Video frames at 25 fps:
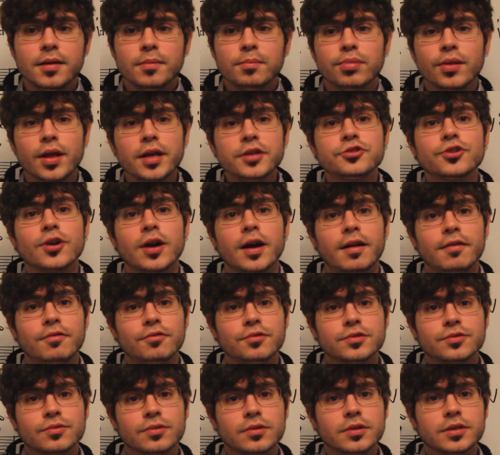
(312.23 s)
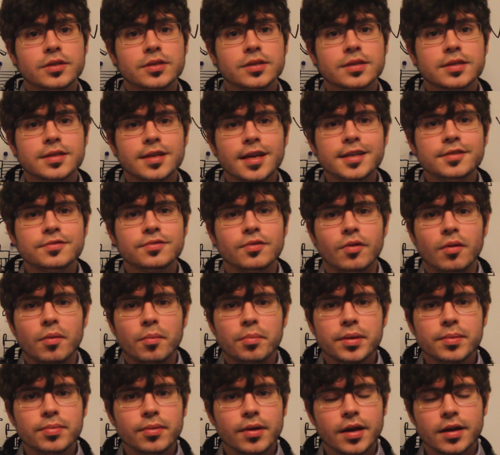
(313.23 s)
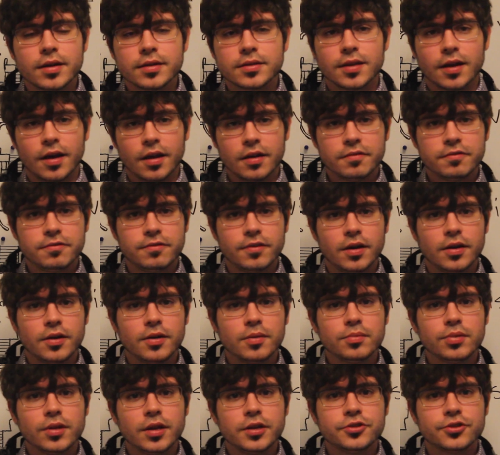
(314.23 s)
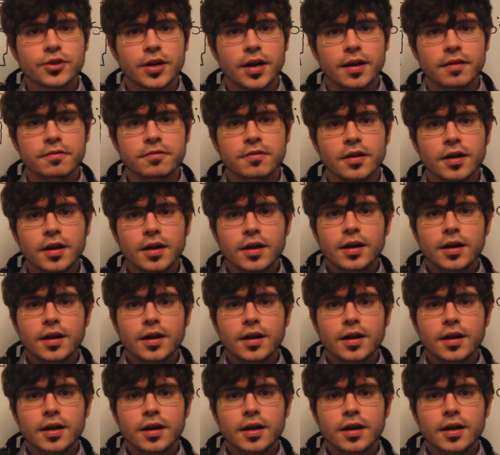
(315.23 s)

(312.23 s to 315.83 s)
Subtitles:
Blood Drive was really successful, and people had a ton of fun on Blood Drive.